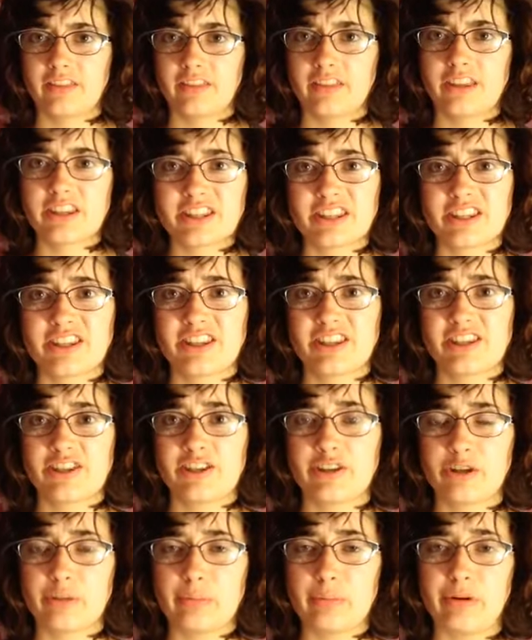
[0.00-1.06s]
This is the
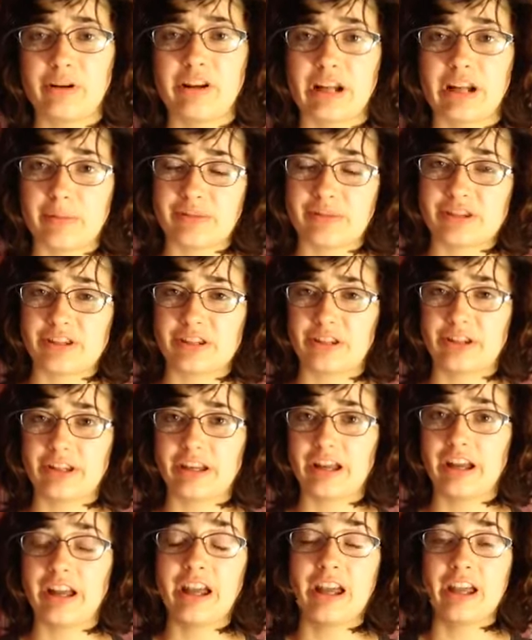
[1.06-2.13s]
Cecelia Port, and I'm
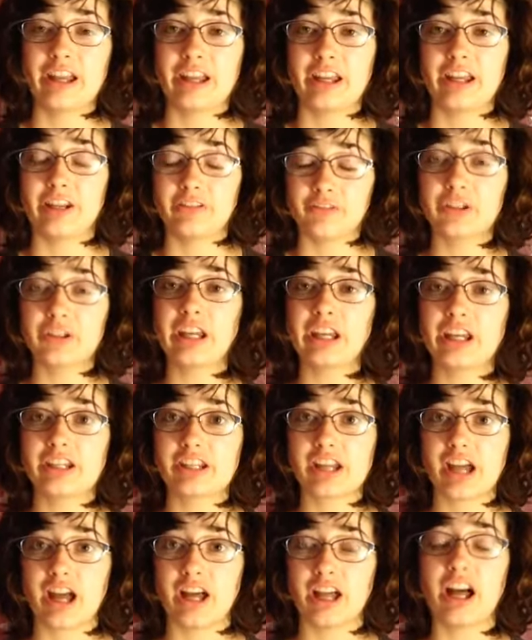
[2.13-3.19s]
Cecelia. And if you can't
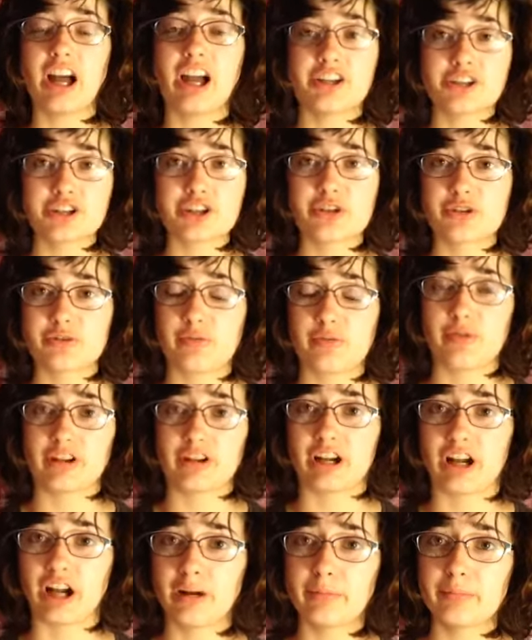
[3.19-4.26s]
tell, I just woke
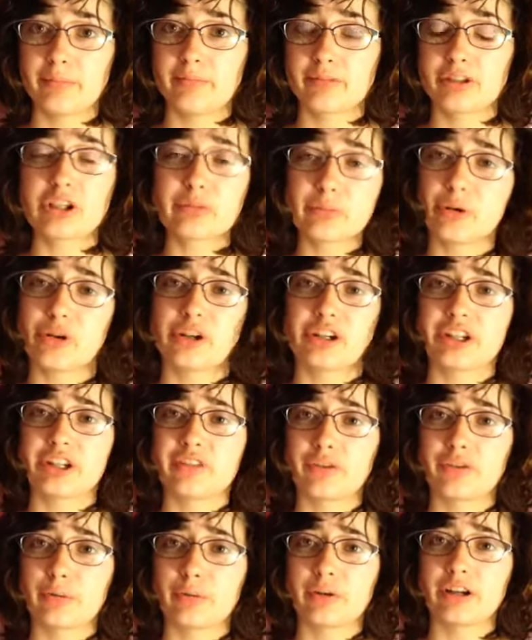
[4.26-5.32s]
up. Good morning,
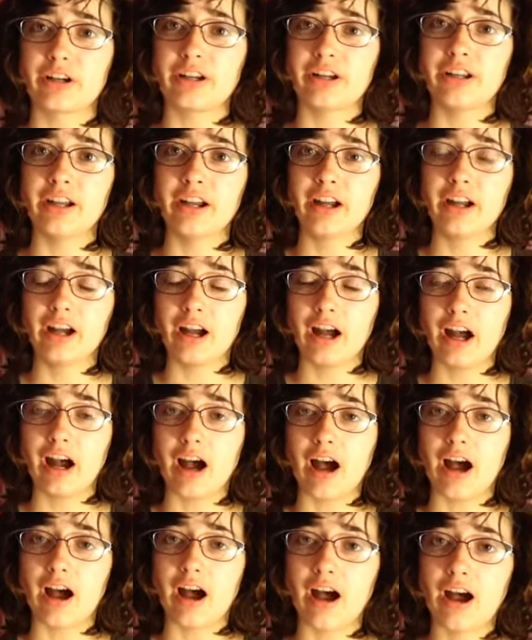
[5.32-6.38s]
everyone.
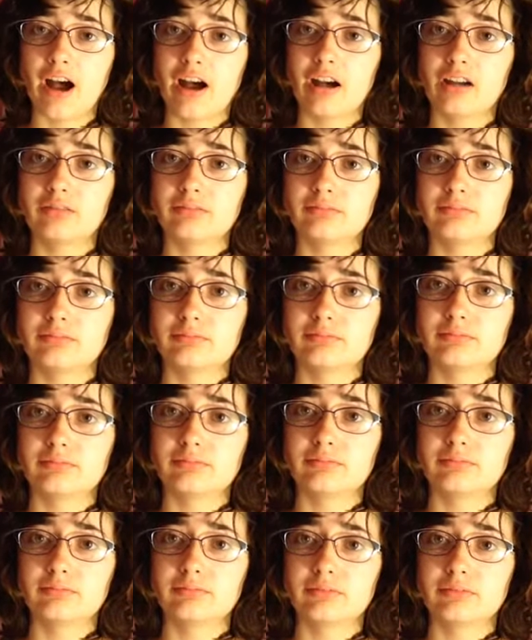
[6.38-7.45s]
Um,
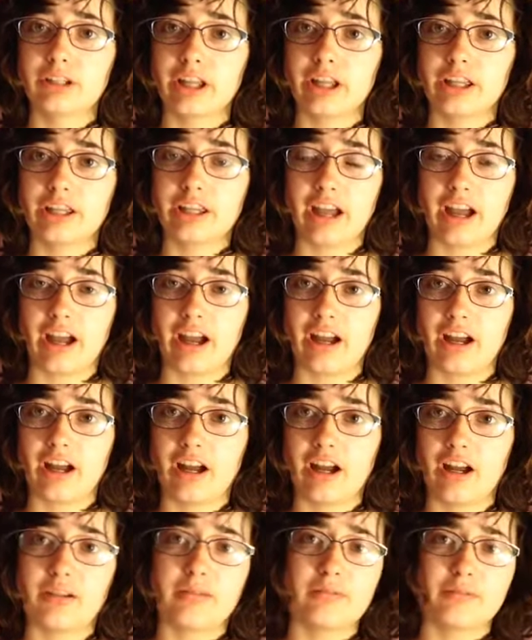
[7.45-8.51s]
yeah,
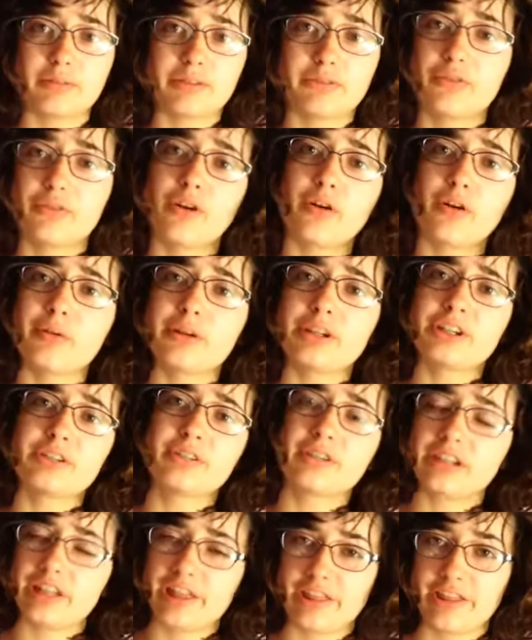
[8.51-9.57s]
um, before we do
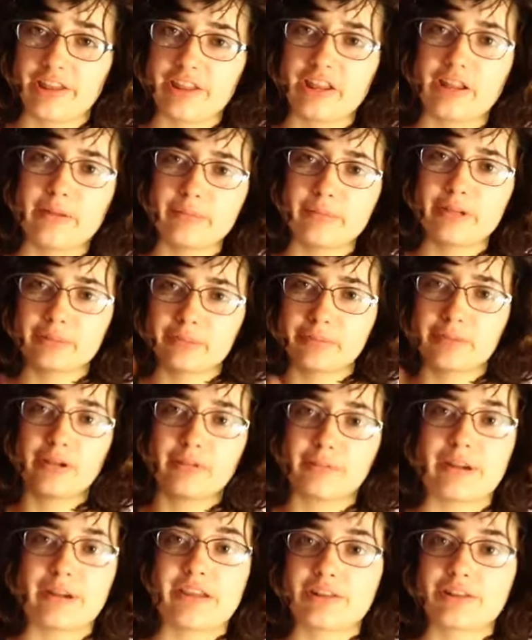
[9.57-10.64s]
anything, let me
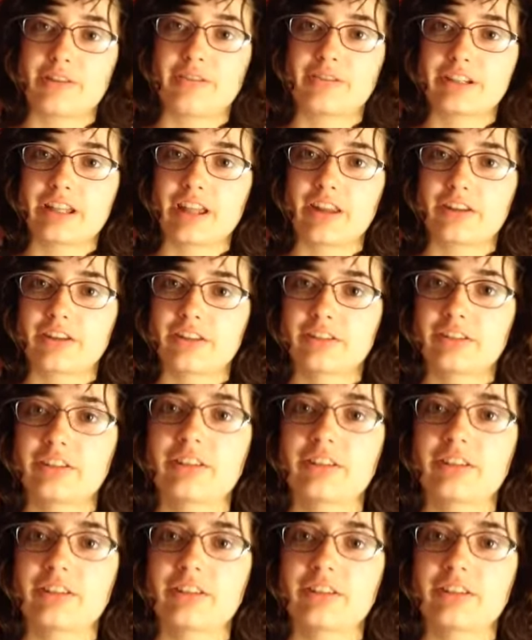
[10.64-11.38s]
put myself together.